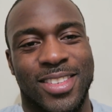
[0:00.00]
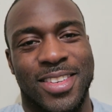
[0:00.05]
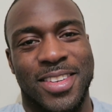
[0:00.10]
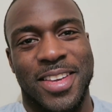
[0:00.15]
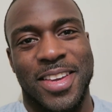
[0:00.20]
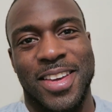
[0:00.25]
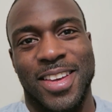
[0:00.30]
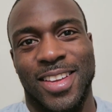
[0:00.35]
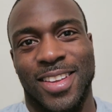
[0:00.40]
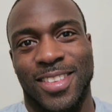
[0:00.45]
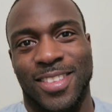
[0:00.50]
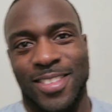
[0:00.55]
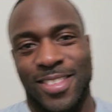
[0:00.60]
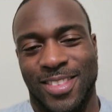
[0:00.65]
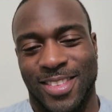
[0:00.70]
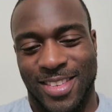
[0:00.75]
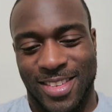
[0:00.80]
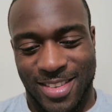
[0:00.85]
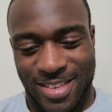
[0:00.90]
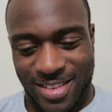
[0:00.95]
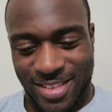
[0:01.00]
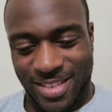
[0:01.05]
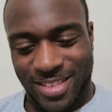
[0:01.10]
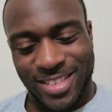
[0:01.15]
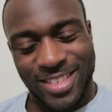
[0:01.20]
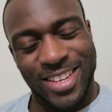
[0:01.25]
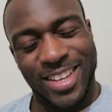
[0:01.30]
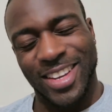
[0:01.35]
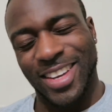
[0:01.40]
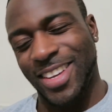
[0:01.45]
Yeah,
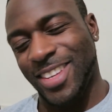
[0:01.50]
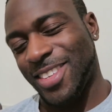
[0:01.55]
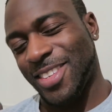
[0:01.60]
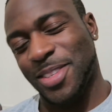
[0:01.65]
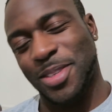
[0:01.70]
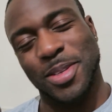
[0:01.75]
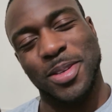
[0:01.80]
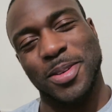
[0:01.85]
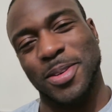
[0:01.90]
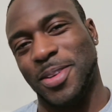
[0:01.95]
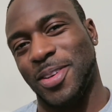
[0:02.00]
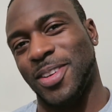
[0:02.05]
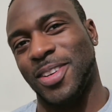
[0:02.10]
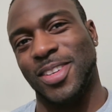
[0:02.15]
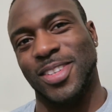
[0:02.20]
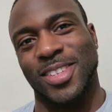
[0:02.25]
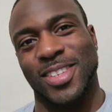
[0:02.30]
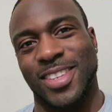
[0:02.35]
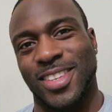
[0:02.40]
it tastes so good.